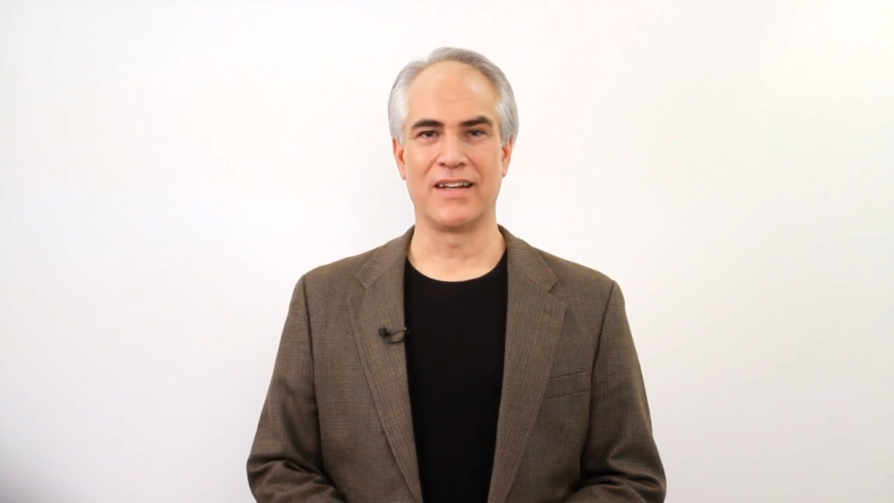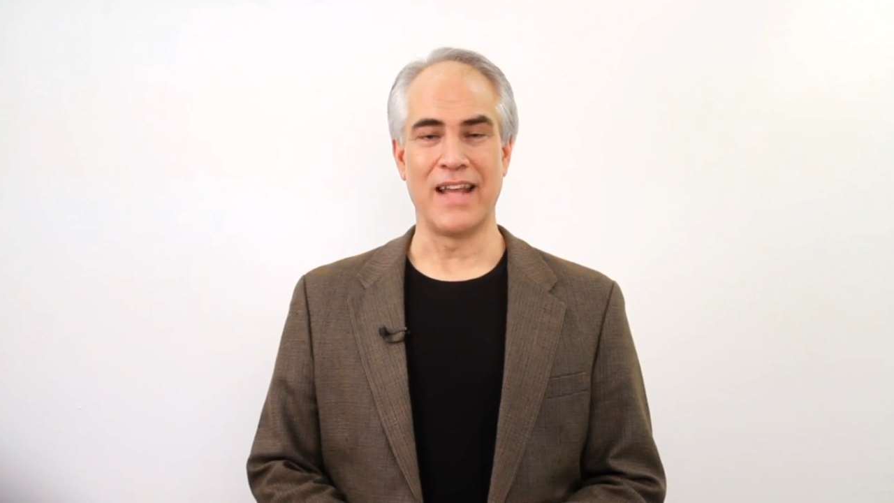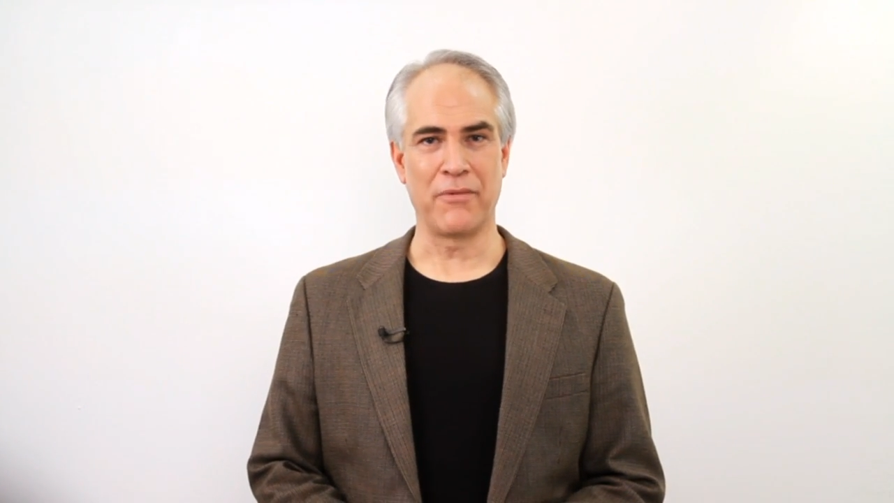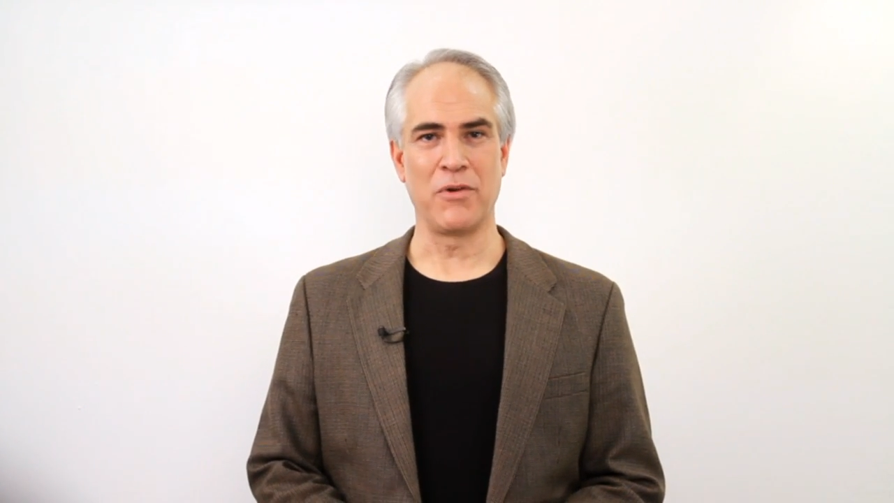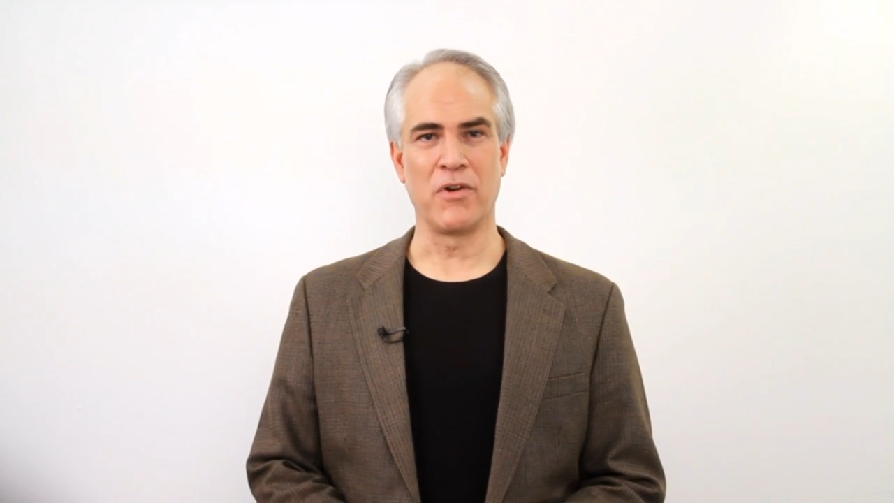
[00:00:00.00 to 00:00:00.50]

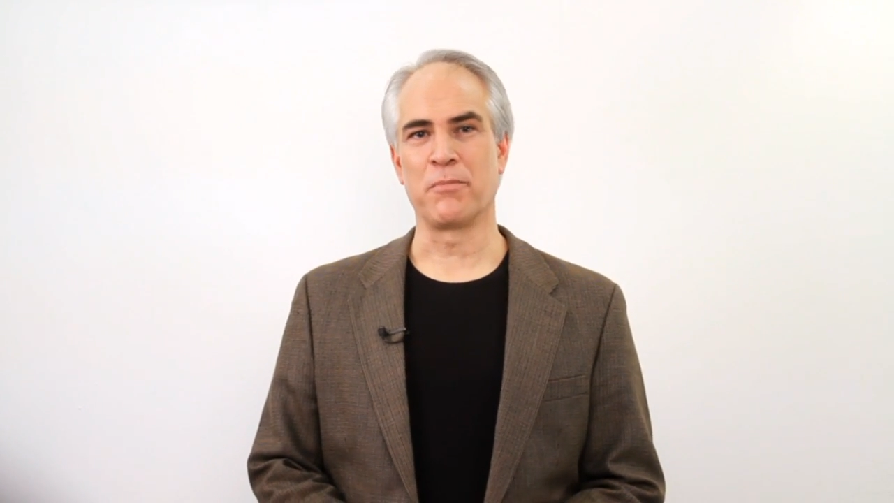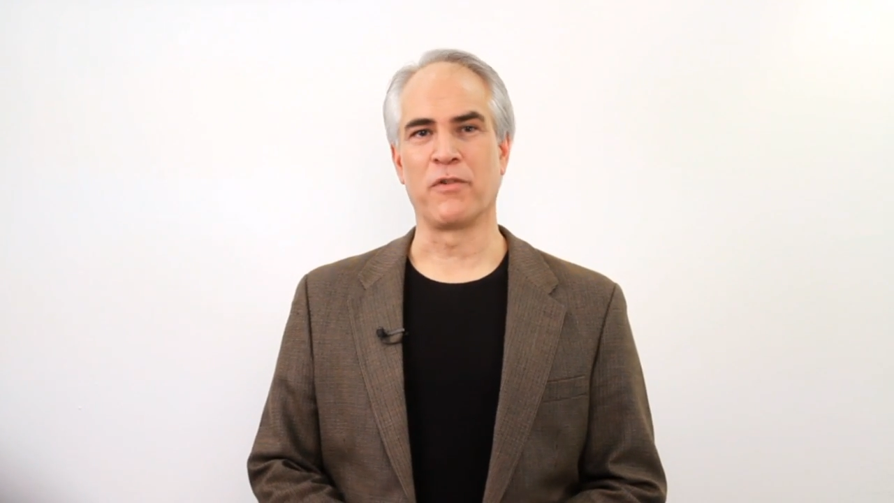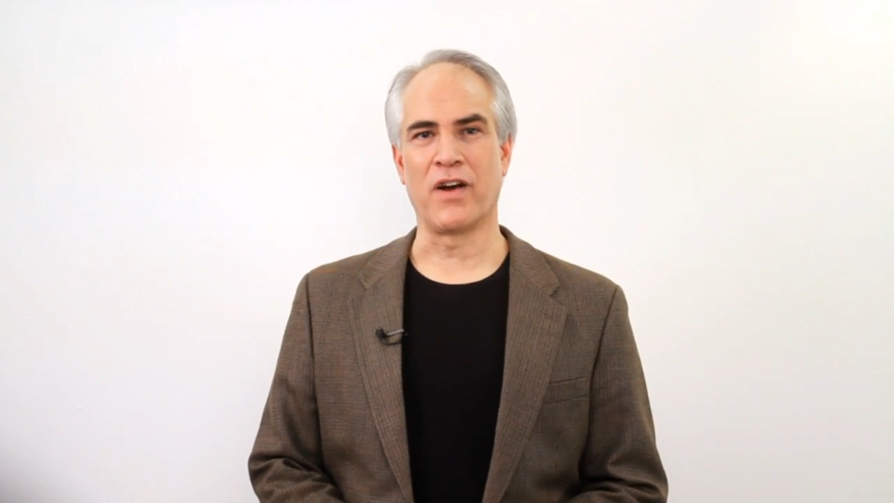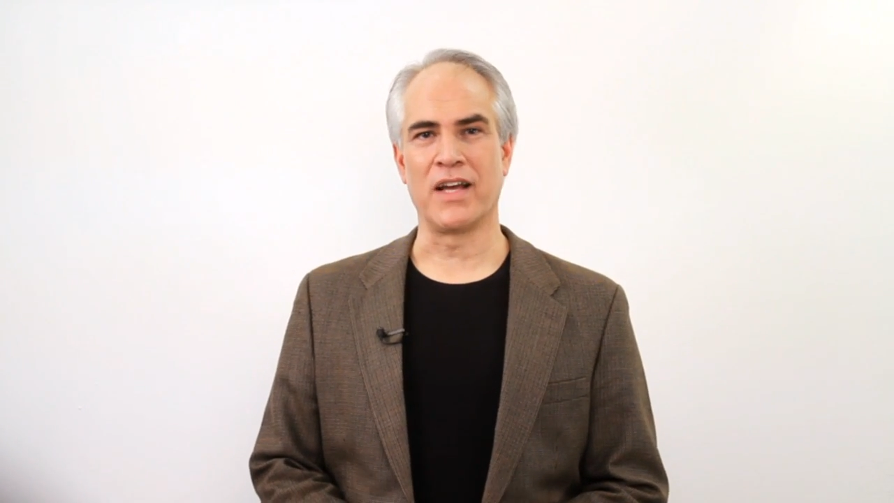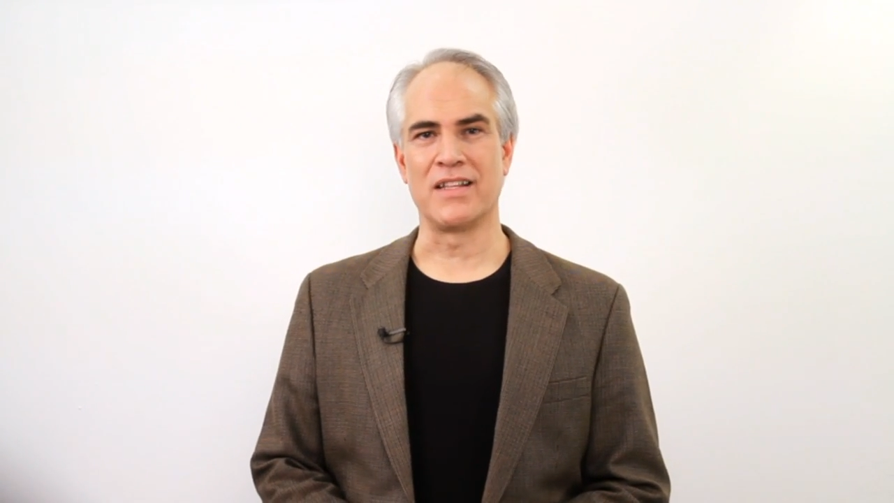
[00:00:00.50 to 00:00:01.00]
Now we want to
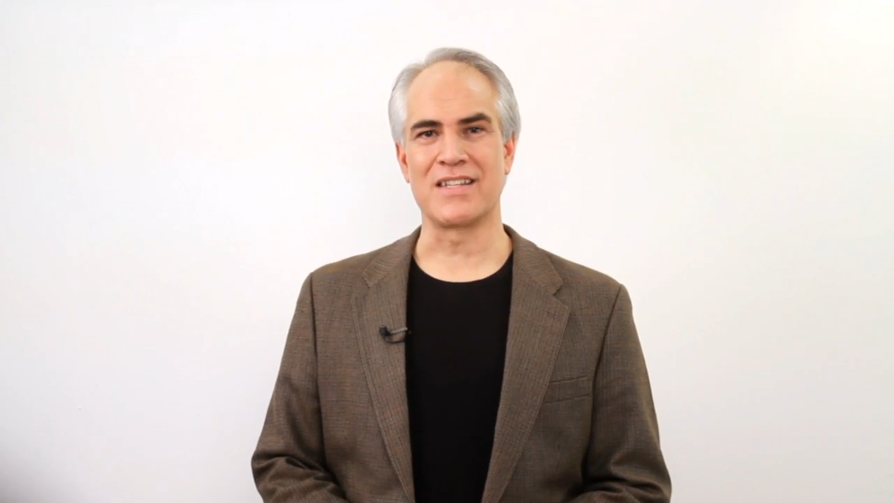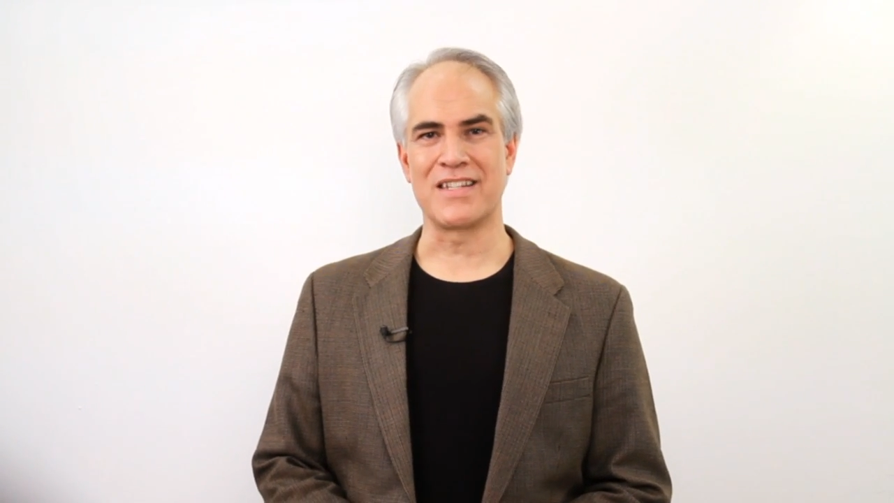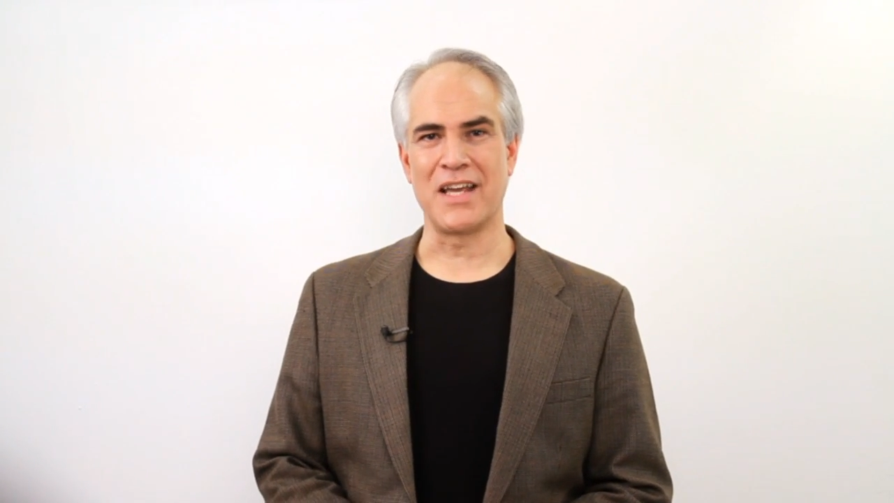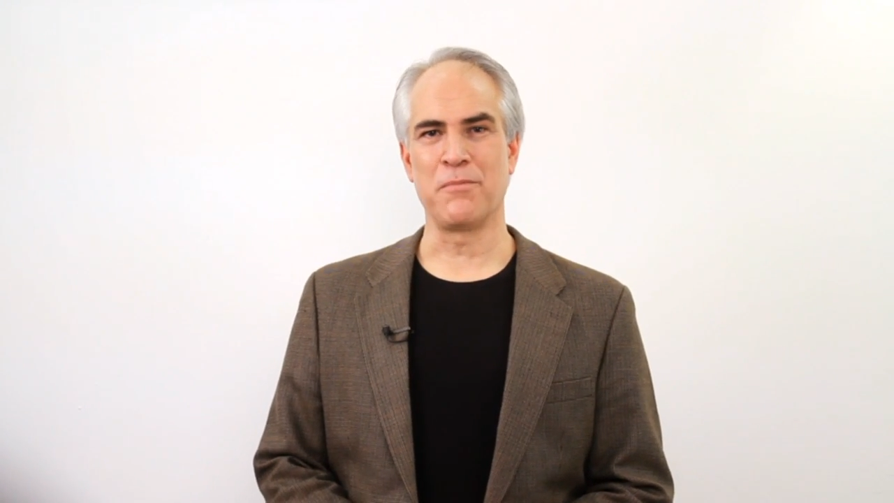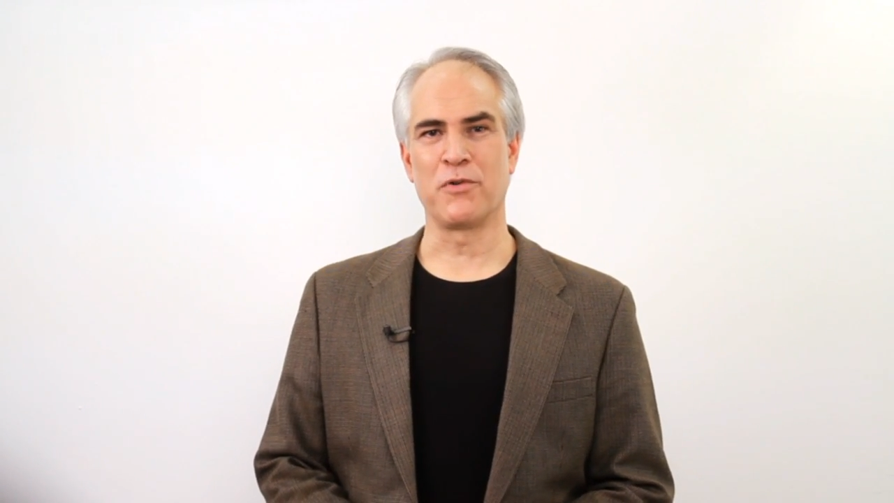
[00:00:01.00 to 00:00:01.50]
provide the same